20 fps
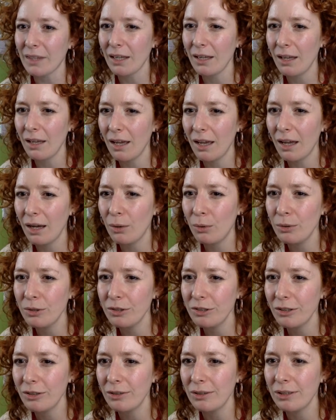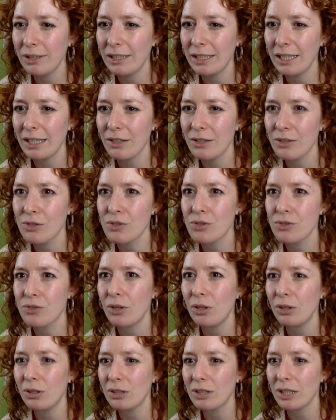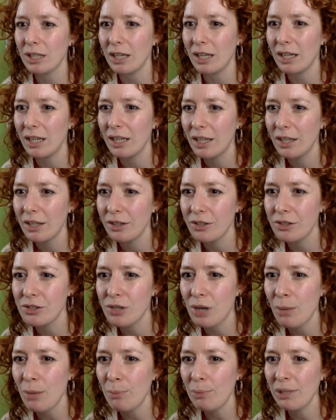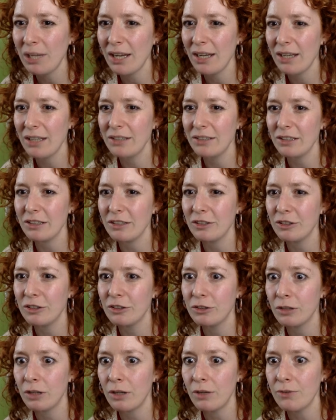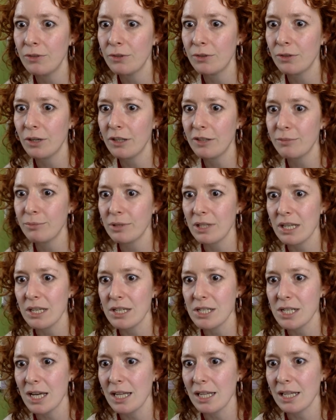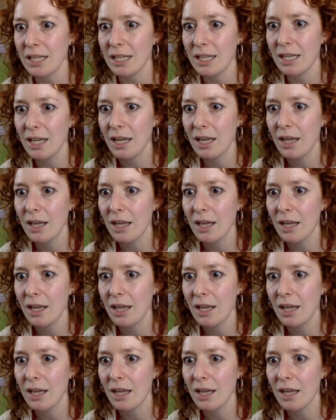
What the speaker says: Also, like Trollka, the top layer is a soft raspberry jelly,